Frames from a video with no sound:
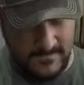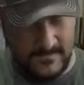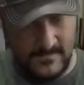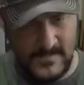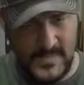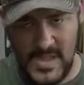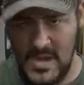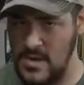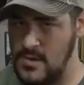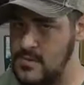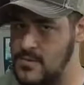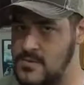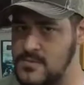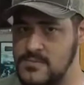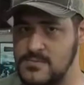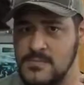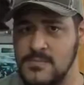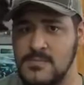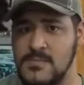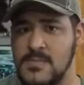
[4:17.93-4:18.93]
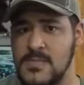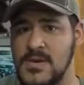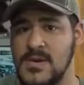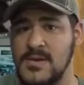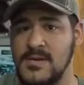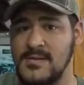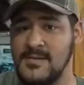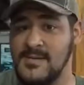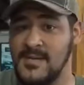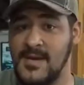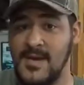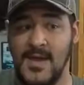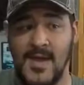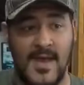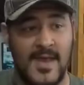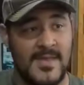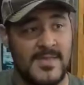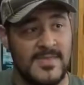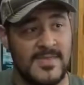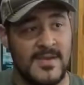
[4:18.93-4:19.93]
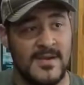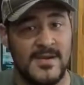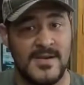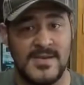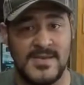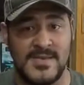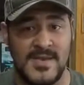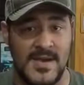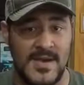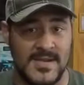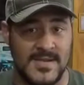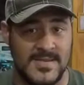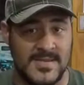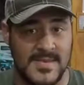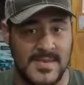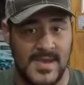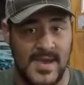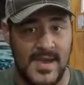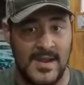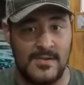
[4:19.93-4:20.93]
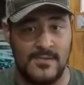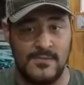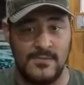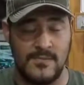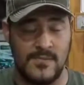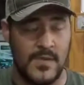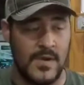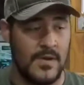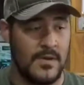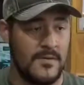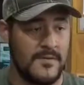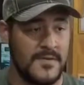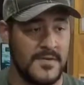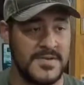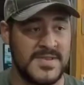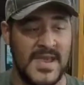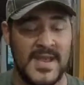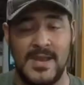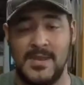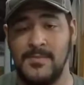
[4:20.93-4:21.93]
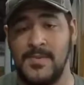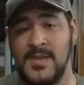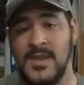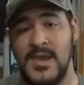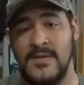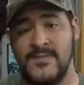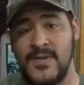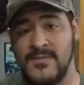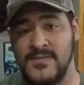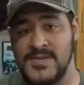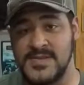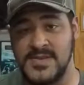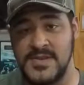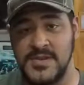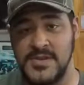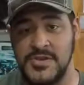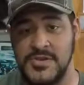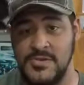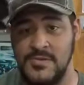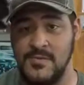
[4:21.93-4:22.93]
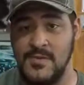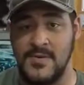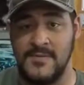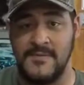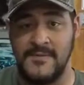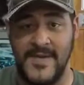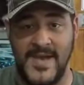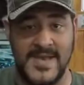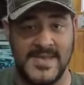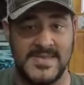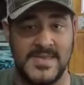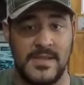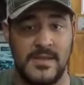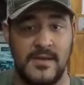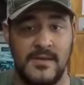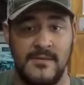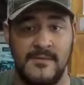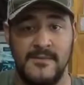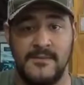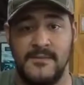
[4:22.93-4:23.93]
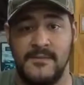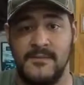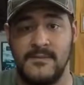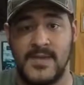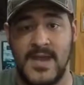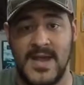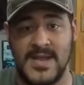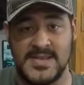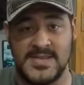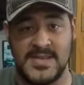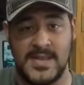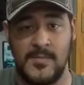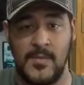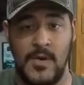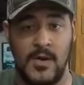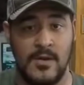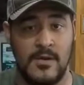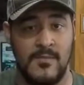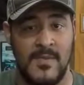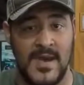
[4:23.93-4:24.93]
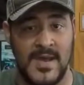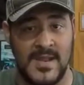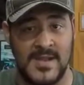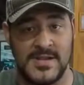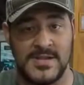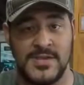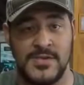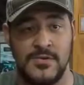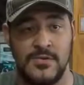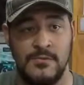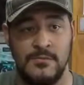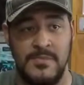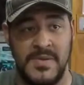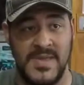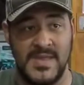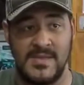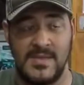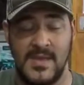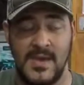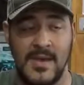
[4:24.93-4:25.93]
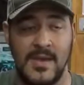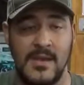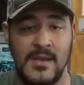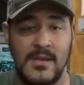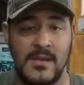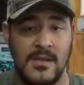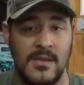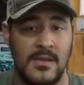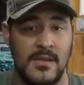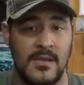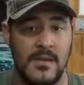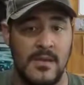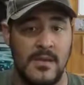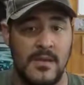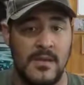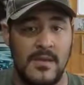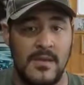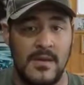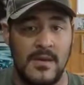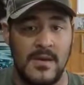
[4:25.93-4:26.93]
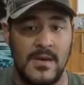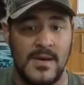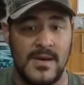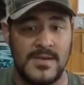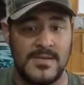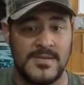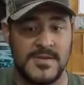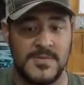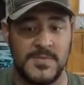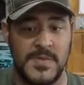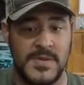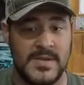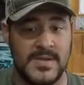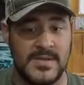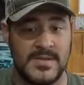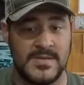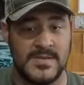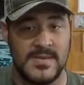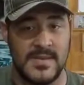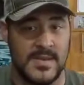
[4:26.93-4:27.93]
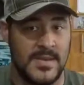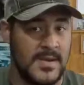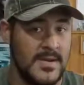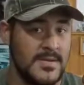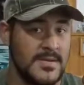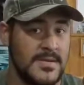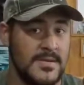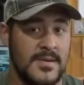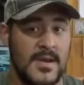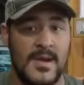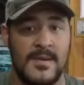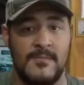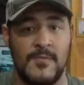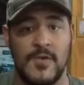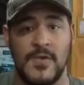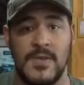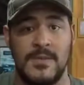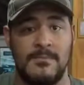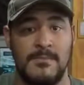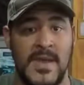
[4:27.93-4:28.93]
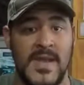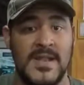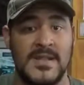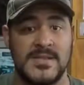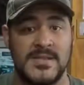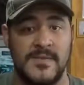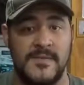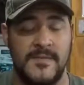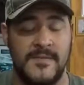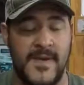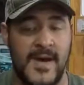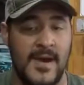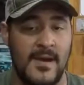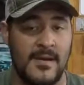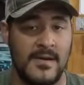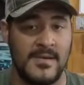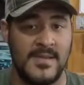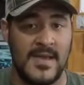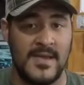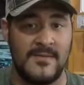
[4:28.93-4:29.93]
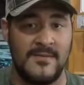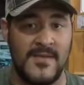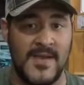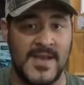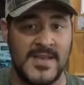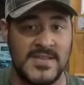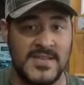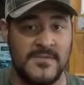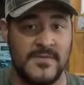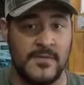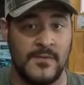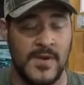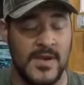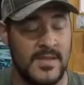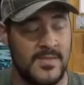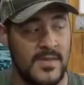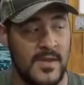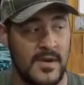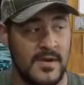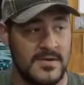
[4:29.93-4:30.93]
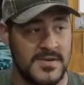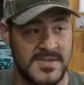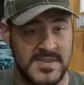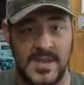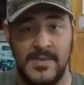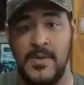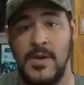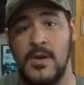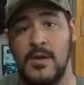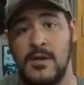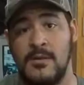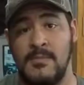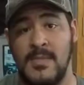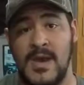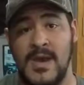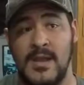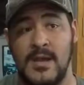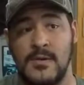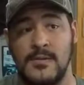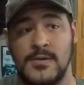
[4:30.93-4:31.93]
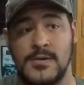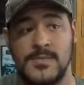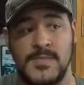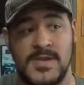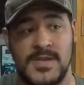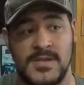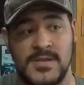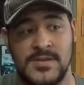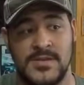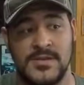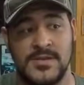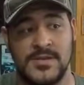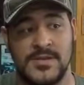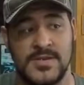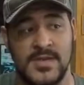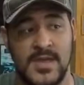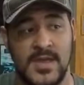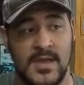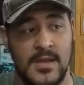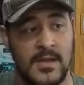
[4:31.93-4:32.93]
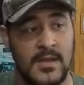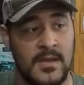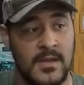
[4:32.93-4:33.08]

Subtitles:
No. There is, honestly, I don't know if there's anybody I've ever seen shoot one fast enough at semi-automatic to beat that, just because the guns are not really meant to fire at that fast of a rate. They are semi-automatic, which means just like